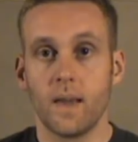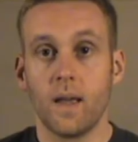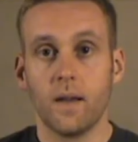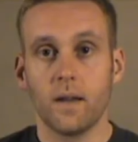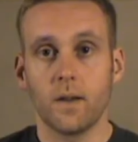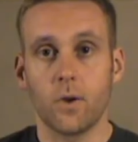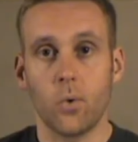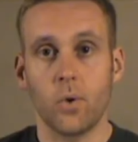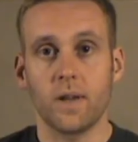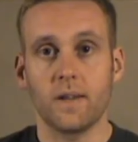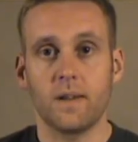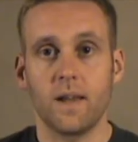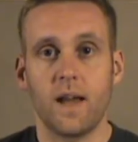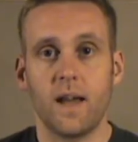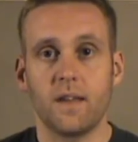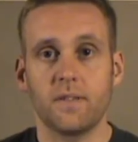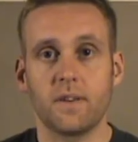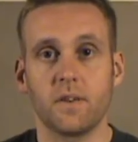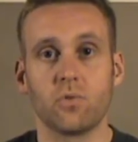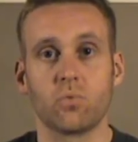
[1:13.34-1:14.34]
Going
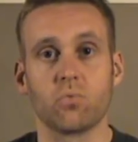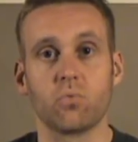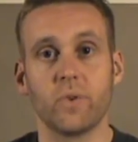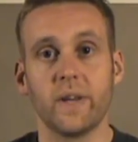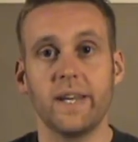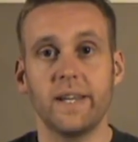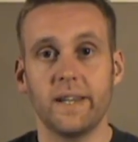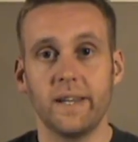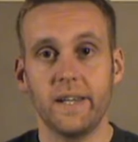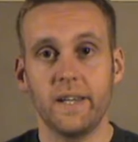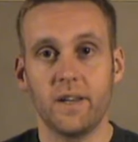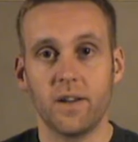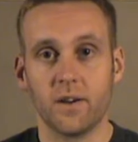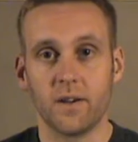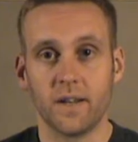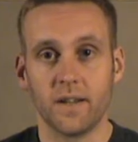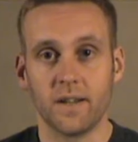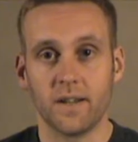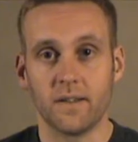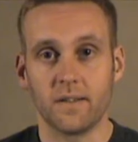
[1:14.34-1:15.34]
last is really good
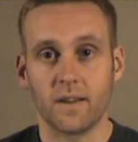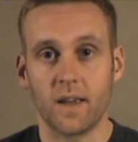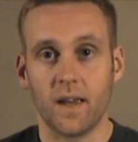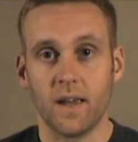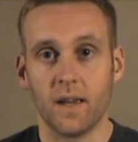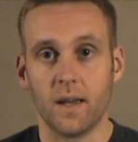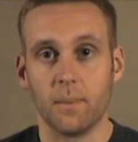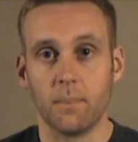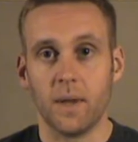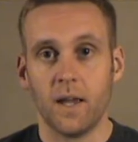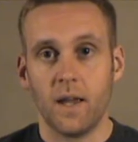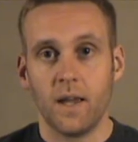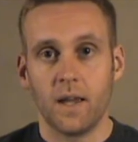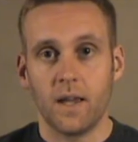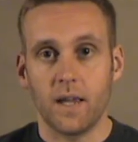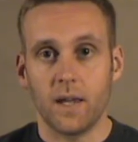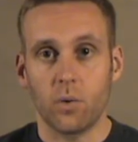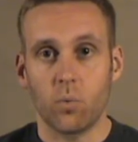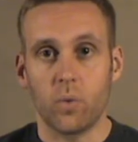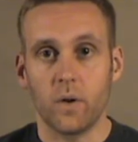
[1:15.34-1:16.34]
in this game.
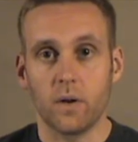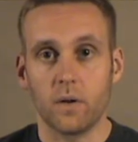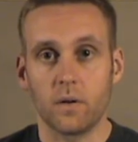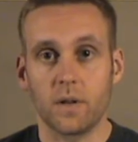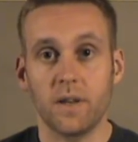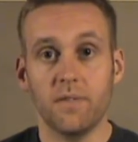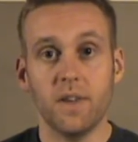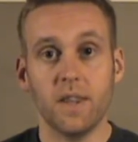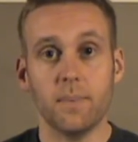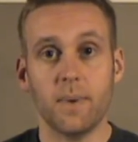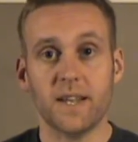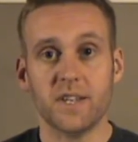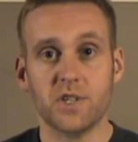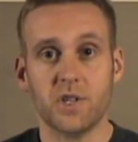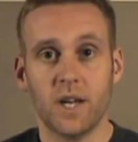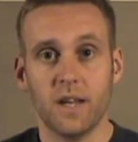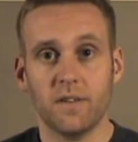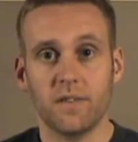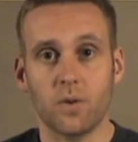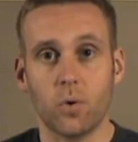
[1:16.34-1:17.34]
It will give you the best
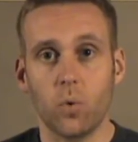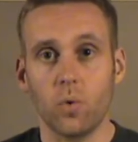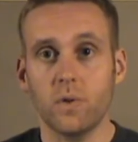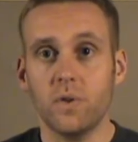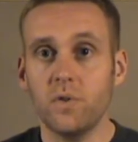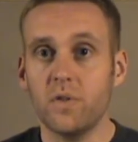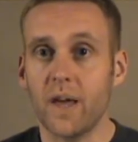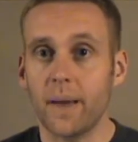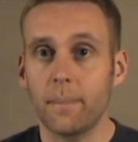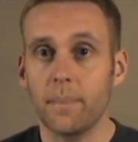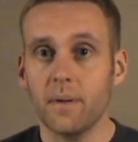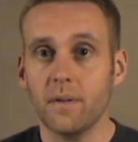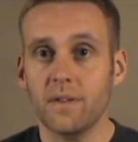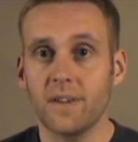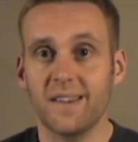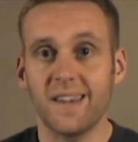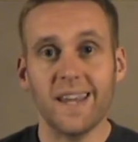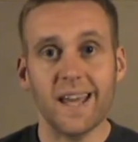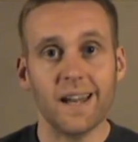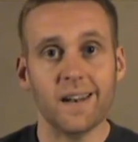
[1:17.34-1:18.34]
chance to hold two temples
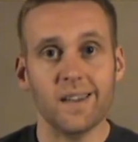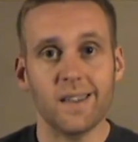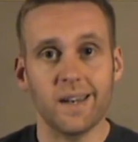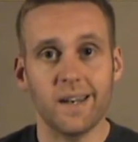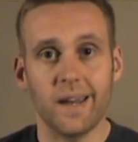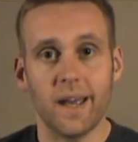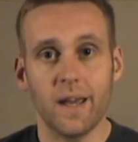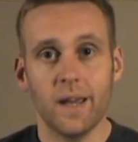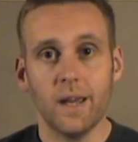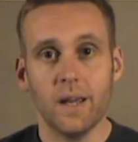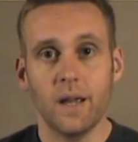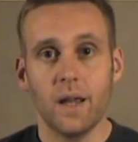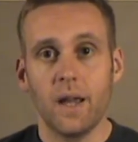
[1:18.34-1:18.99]
at the end of the day.